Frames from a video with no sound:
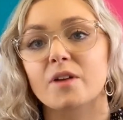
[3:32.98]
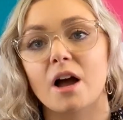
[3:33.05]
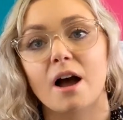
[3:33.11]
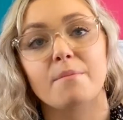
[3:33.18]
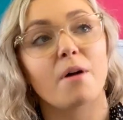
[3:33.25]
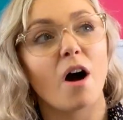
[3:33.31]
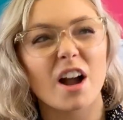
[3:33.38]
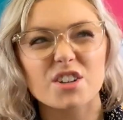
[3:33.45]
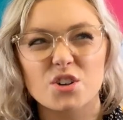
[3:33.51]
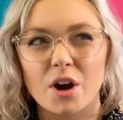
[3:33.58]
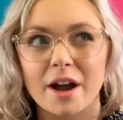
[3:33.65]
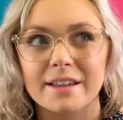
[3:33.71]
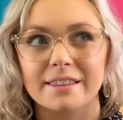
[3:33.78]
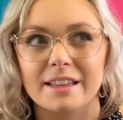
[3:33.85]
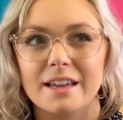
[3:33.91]
I
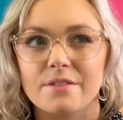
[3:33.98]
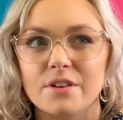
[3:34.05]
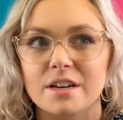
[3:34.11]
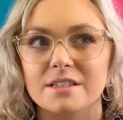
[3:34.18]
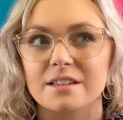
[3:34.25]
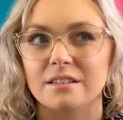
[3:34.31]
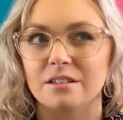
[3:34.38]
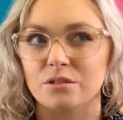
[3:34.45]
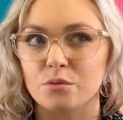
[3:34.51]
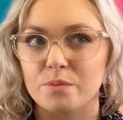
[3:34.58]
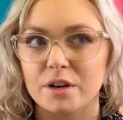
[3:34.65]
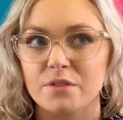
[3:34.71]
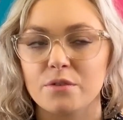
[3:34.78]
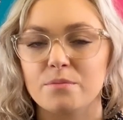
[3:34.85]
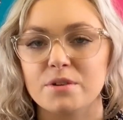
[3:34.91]
try and leave it as a little
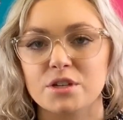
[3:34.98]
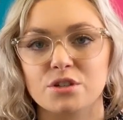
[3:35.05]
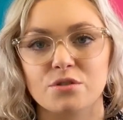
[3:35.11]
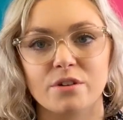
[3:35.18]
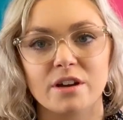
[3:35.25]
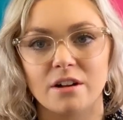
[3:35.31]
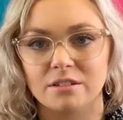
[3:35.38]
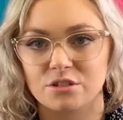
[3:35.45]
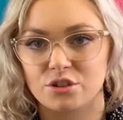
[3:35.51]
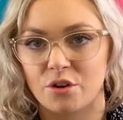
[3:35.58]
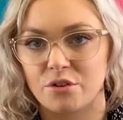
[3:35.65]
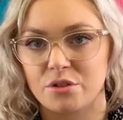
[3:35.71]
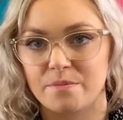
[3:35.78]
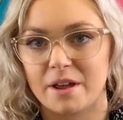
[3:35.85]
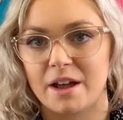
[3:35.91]
bit of a mystery. I'll
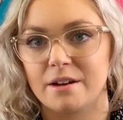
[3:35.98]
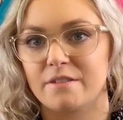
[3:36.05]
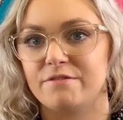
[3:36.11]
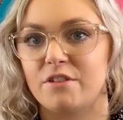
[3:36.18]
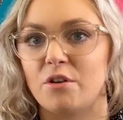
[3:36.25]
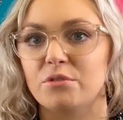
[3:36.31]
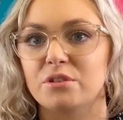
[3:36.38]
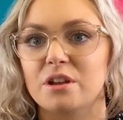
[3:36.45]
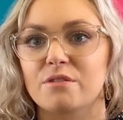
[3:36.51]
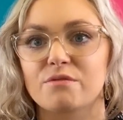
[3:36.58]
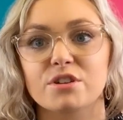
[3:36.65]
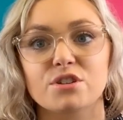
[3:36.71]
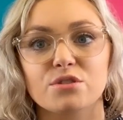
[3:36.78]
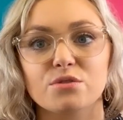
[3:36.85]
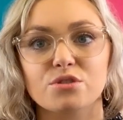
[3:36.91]
show them how to fold the
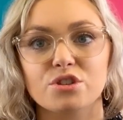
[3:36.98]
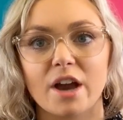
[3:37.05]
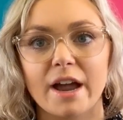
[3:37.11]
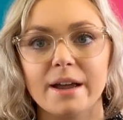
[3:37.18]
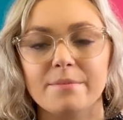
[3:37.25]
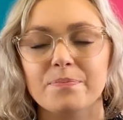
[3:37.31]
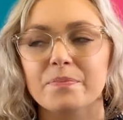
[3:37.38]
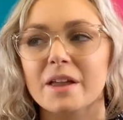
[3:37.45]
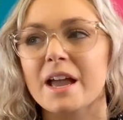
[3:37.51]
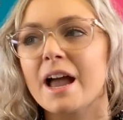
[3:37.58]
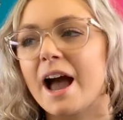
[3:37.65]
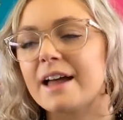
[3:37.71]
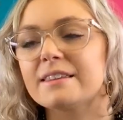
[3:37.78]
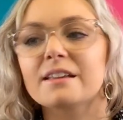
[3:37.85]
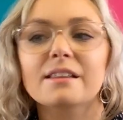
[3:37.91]
original shape
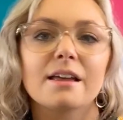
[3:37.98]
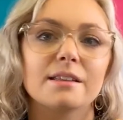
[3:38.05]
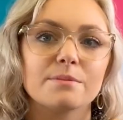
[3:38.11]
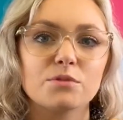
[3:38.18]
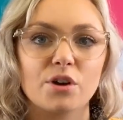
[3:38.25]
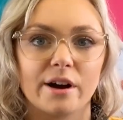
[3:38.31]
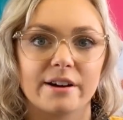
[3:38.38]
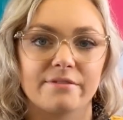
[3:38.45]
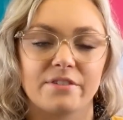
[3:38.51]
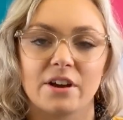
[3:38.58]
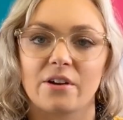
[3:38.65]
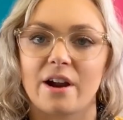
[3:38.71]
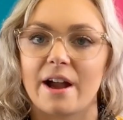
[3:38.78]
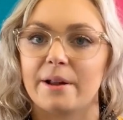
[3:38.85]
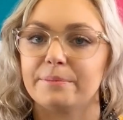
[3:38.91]
and then let them try and
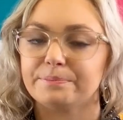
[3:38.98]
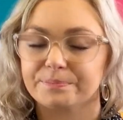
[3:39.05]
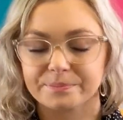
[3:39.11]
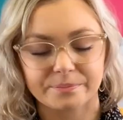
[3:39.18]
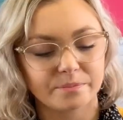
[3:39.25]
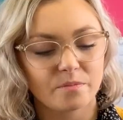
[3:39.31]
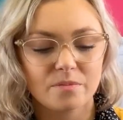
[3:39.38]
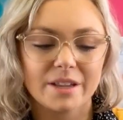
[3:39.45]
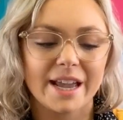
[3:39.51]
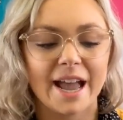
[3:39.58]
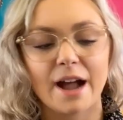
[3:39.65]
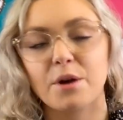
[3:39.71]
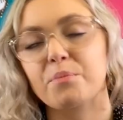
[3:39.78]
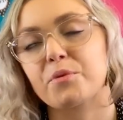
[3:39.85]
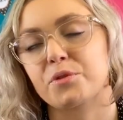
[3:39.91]
figure out
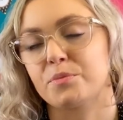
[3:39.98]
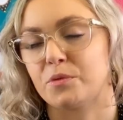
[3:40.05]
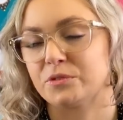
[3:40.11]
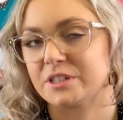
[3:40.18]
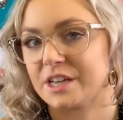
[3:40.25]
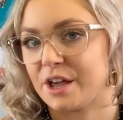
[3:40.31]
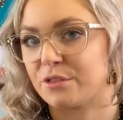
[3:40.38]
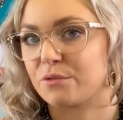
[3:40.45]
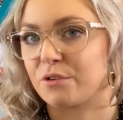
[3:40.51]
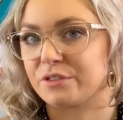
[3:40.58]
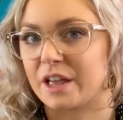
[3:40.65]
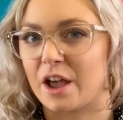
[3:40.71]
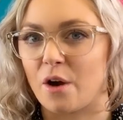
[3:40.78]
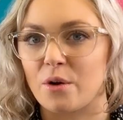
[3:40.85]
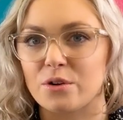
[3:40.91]
how to put them all together on
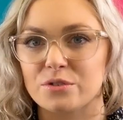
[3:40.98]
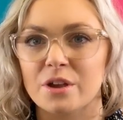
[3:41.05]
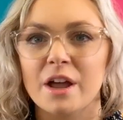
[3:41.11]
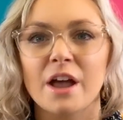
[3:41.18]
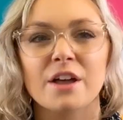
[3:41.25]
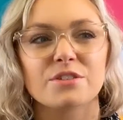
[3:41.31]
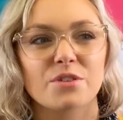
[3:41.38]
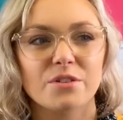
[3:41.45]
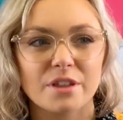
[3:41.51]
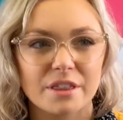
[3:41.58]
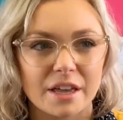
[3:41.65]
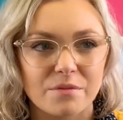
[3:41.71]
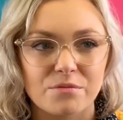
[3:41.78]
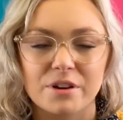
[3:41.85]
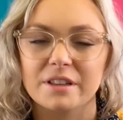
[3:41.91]
their own so that
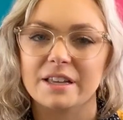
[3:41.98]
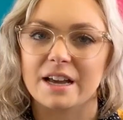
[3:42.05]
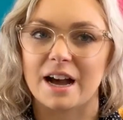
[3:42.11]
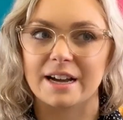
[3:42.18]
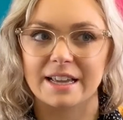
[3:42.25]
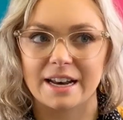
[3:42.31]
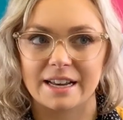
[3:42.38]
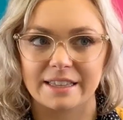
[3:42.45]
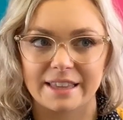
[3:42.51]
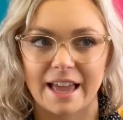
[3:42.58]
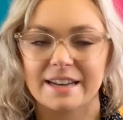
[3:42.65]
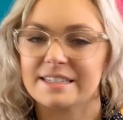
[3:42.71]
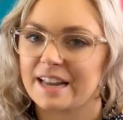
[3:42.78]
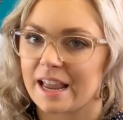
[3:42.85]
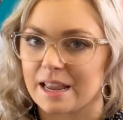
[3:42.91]
they really are getting
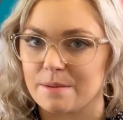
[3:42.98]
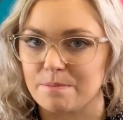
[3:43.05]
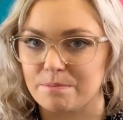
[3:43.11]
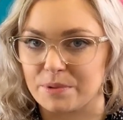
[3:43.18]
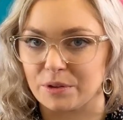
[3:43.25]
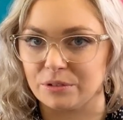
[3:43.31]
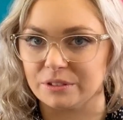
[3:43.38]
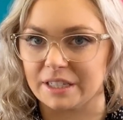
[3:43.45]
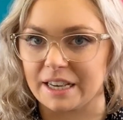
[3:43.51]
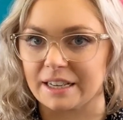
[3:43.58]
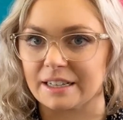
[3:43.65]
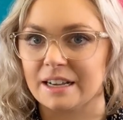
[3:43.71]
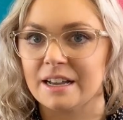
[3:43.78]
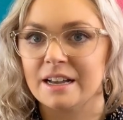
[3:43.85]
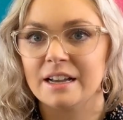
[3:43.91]
that team
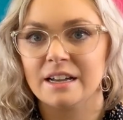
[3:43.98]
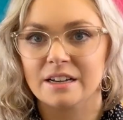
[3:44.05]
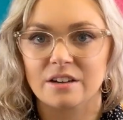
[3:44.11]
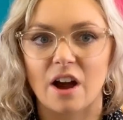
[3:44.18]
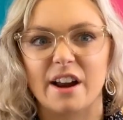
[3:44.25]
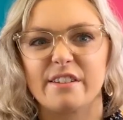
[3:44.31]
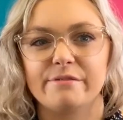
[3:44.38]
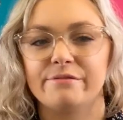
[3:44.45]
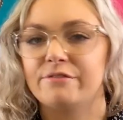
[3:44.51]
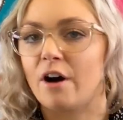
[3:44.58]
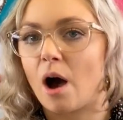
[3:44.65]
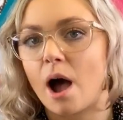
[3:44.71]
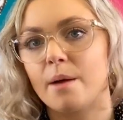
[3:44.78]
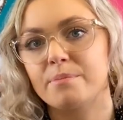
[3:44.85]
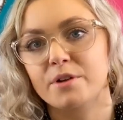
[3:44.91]
building kind of
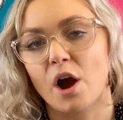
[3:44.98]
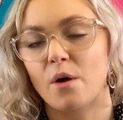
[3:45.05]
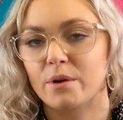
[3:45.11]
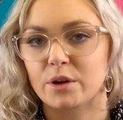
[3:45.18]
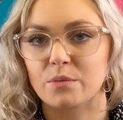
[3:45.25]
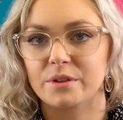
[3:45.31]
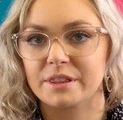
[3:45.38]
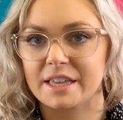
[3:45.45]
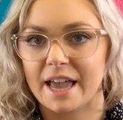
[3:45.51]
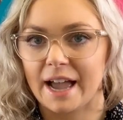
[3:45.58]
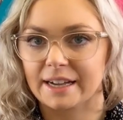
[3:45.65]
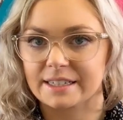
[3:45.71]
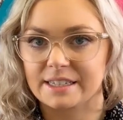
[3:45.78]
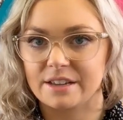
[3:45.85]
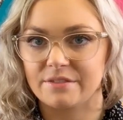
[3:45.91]
vibe going with the
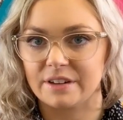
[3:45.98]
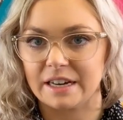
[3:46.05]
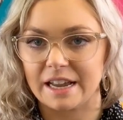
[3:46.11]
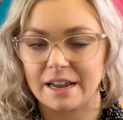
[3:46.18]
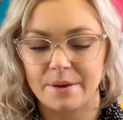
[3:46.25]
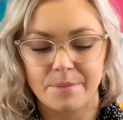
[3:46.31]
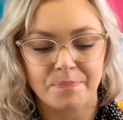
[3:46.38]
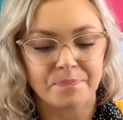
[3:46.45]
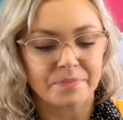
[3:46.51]
activity.